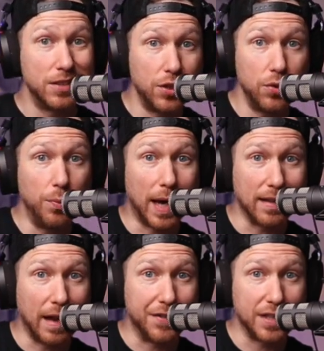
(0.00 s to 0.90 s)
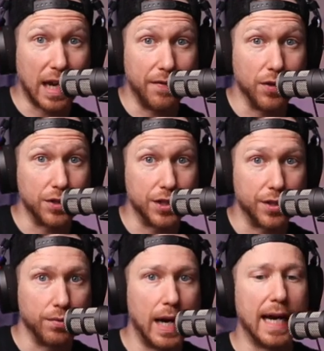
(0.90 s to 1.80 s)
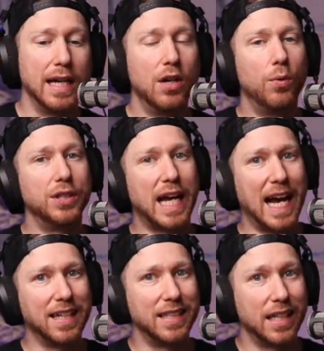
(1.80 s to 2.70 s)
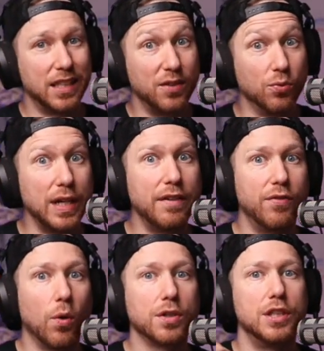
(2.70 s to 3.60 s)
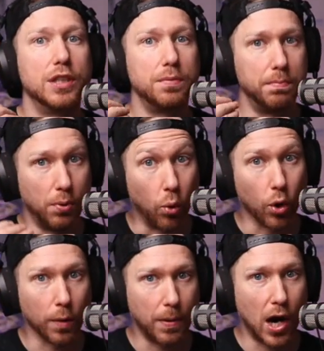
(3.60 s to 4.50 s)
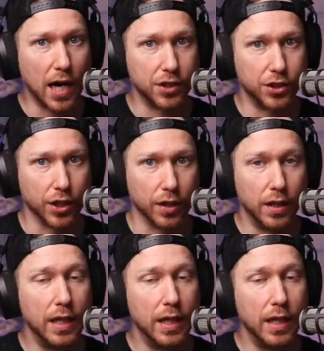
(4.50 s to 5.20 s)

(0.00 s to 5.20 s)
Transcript: to my left side versus the right, which accidentally reinforces poor posture.